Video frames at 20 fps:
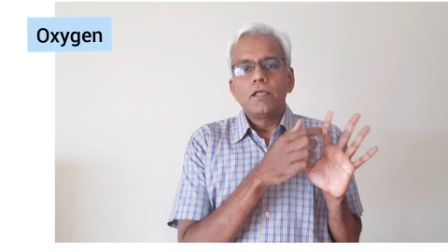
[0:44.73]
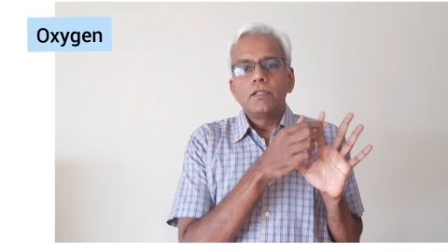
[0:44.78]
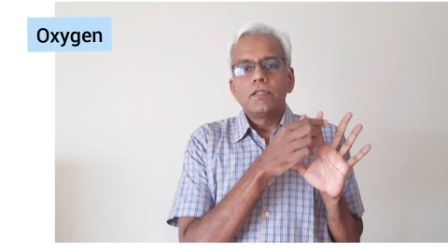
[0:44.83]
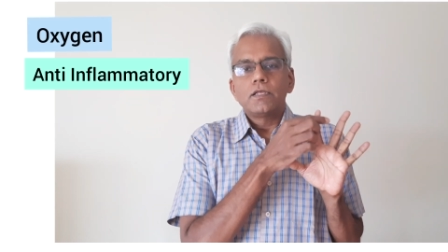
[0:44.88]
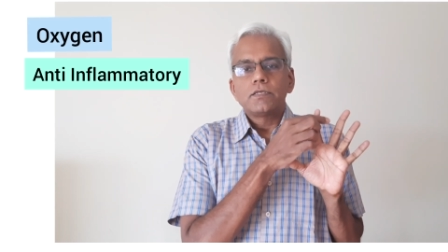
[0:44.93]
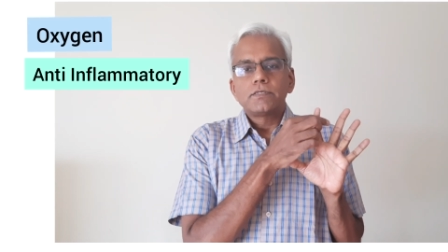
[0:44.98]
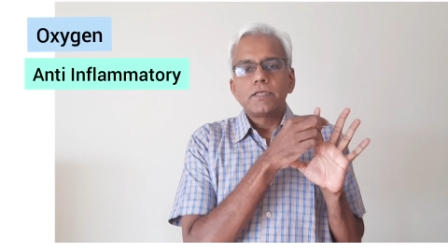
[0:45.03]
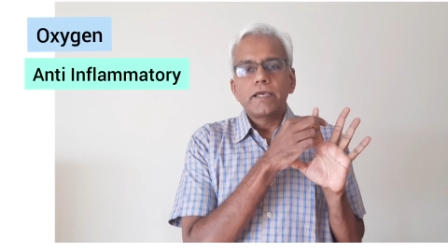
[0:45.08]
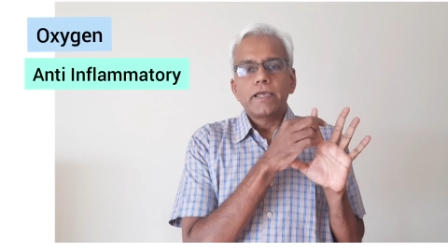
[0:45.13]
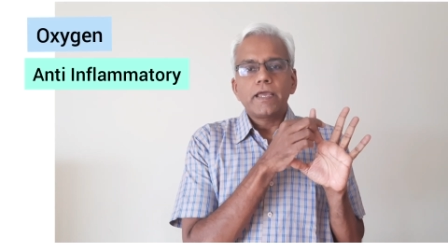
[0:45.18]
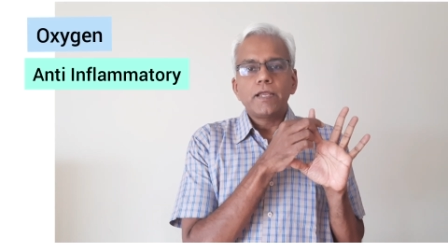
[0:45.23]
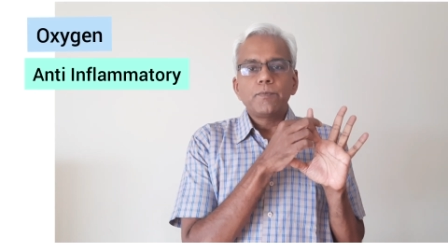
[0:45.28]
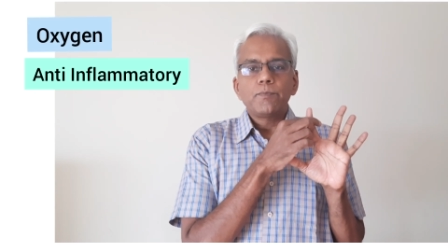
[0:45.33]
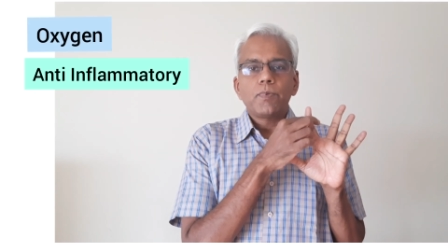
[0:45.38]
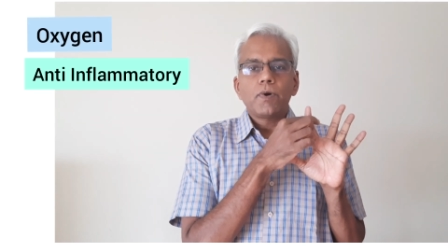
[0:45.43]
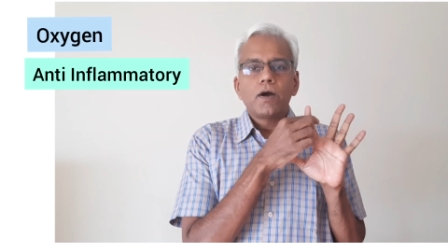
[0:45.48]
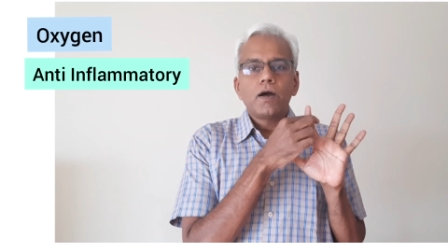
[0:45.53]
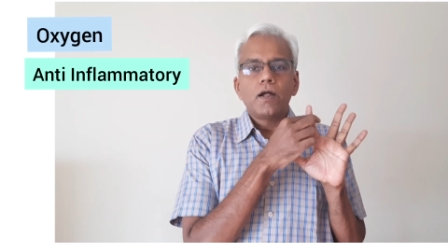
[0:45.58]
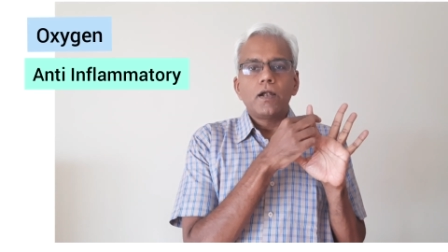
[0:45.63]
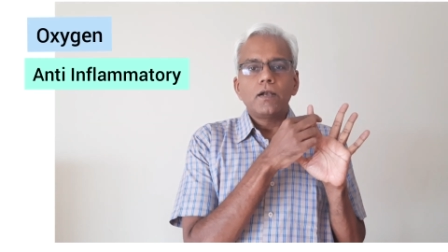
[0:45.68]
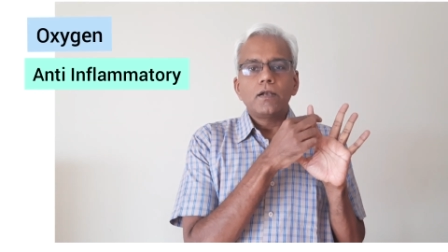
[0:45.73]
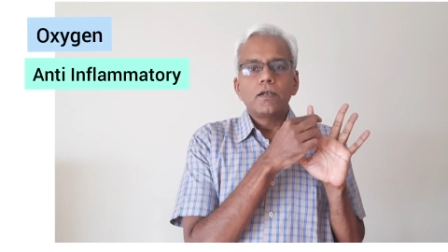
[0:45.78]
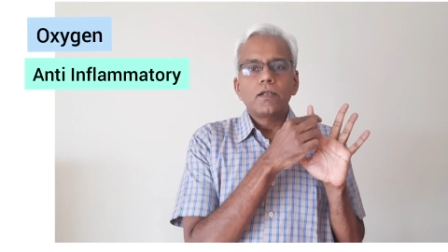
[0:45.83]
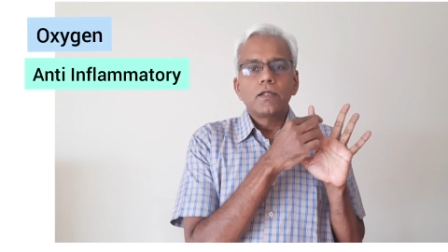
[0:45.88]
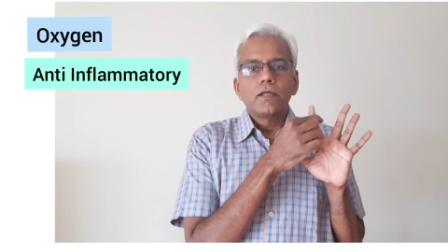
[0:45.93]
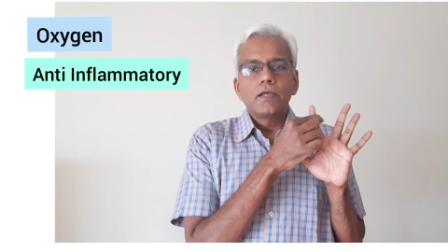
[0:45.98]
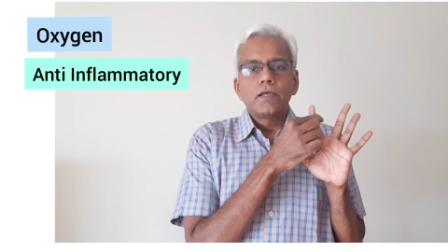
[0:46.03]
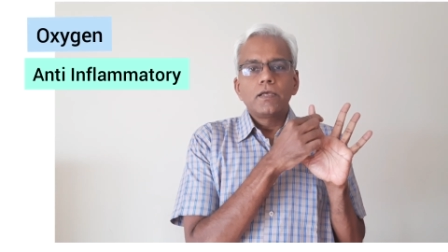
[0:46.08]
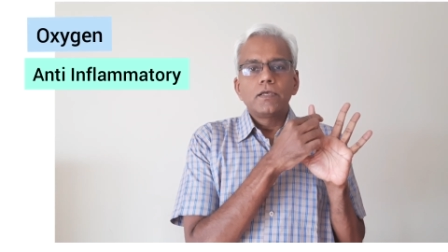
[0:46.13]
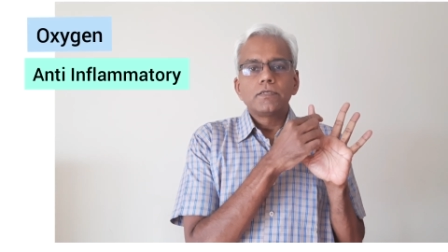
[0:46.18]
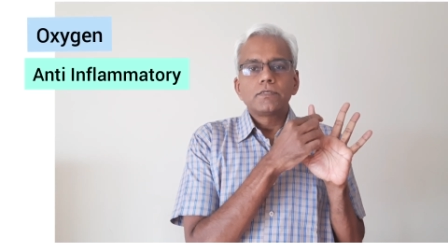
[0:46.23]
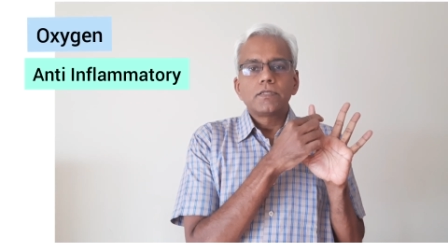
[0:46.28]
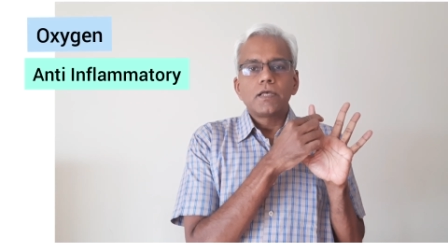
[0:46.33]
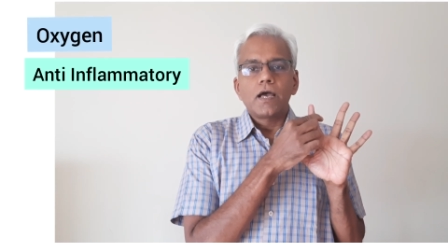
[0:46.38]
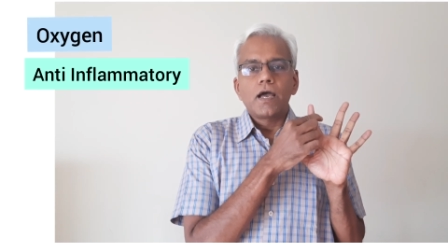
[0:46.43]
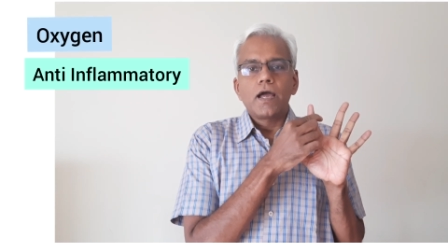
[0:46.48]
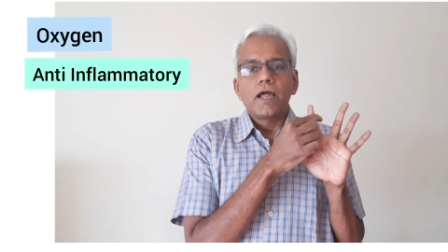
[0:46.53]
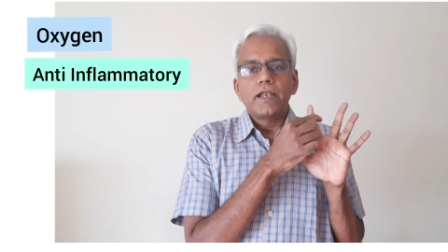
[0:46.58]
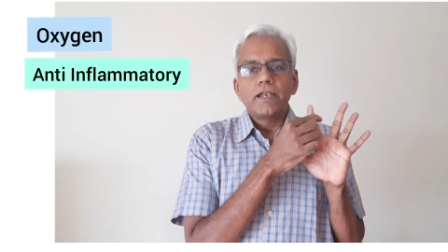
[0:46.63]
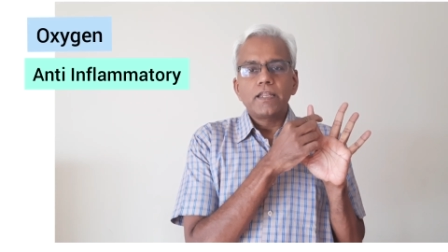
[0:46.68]
The second part is the
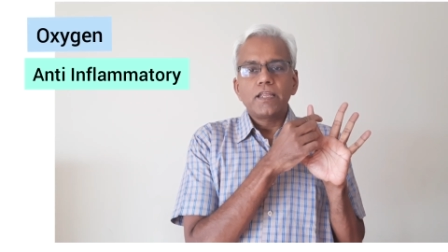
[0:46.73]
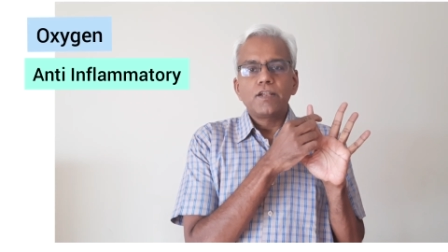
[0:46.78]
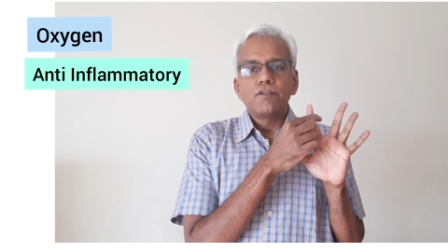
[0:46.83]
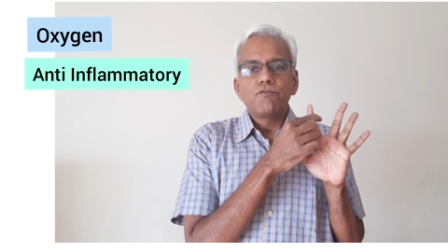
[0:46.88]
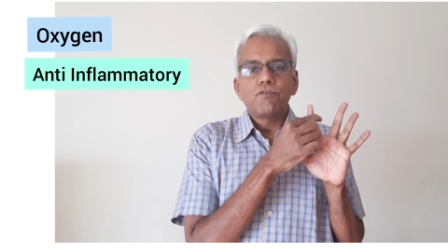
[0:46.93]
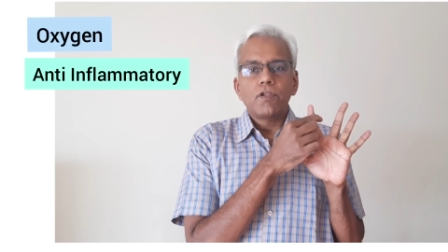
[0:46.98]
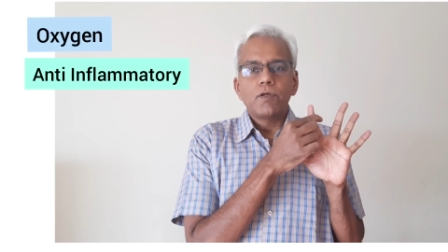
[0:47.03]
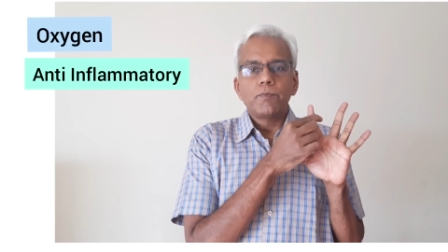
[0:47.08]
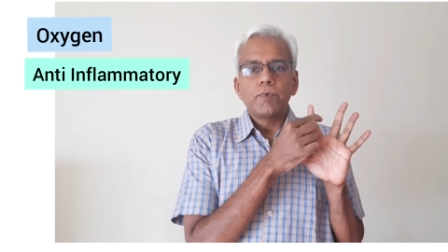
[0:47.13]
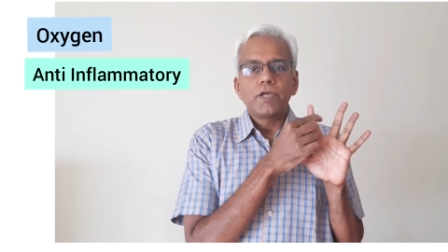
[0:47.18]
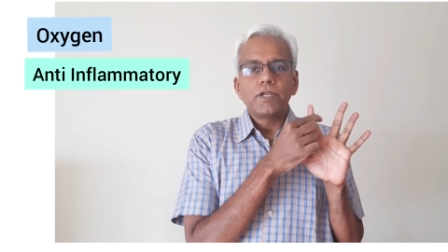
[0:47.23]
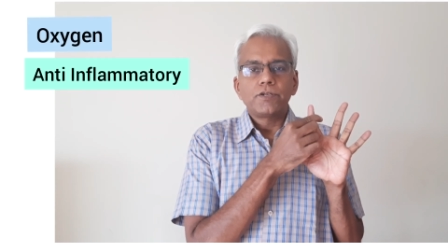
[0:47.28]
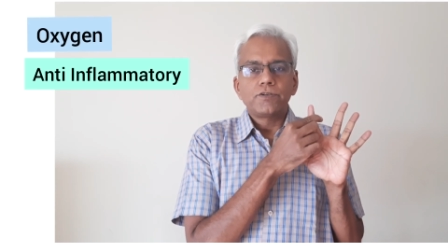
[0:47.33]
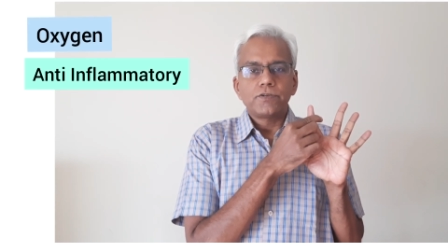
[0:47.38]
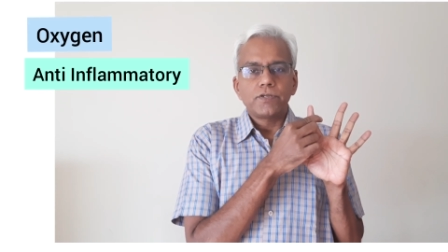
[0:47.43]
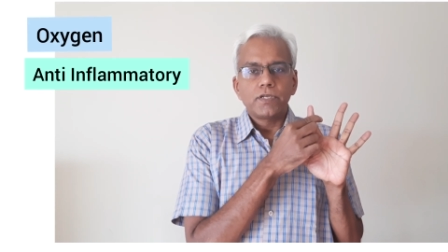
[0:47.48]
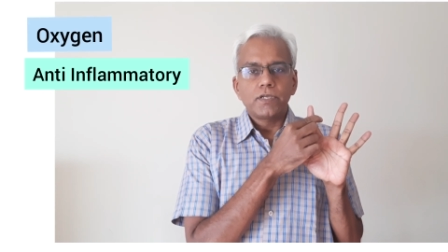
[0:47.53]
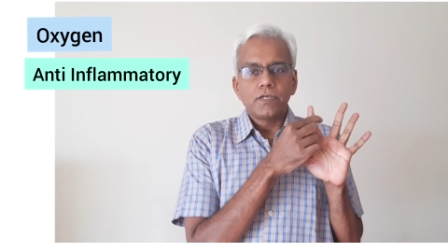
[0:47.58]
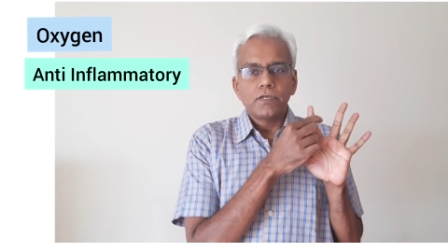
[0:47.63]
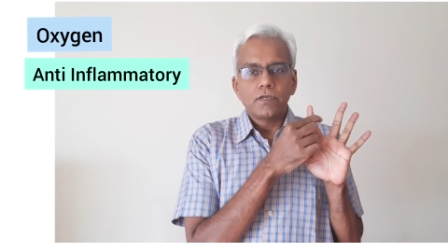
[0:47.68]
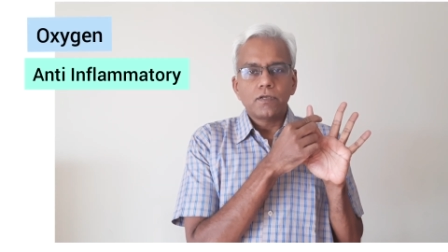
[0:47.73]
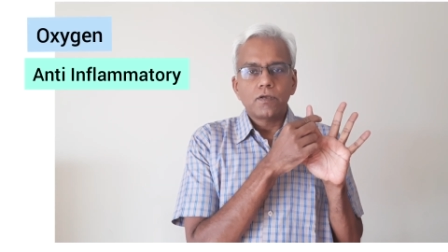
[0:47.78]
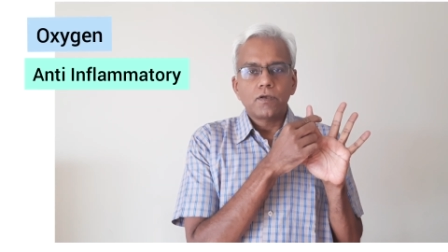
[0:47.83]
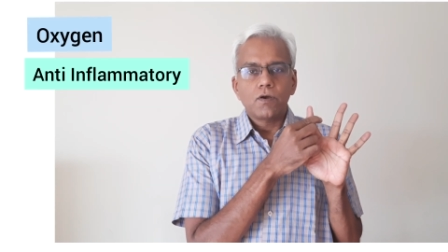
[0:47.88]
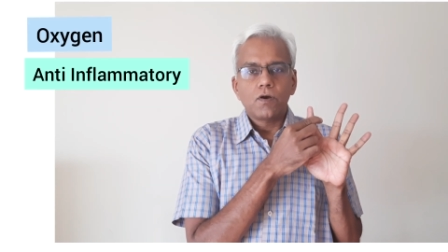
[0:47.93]
anti-inflammatory